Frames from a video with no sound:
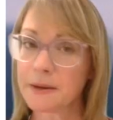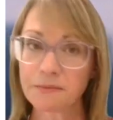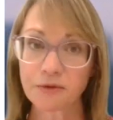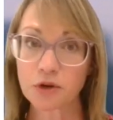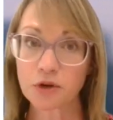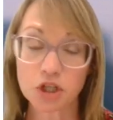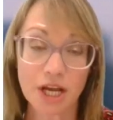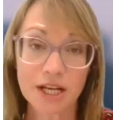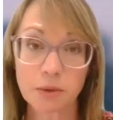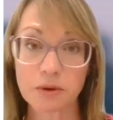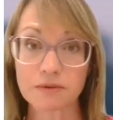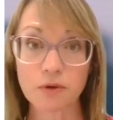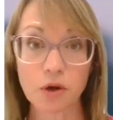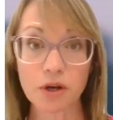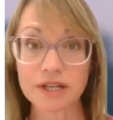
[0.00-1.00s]
For a
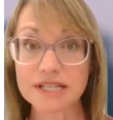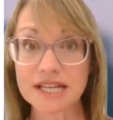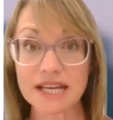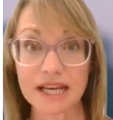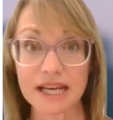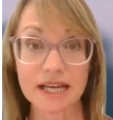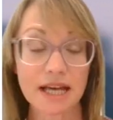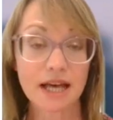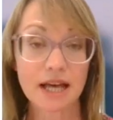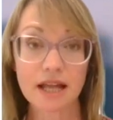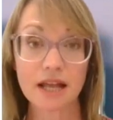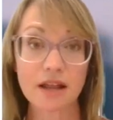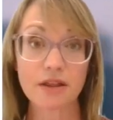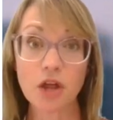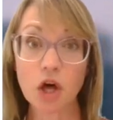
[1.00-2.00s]
genuine volunteer,
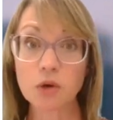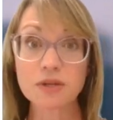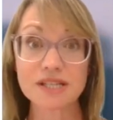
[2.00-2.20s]
those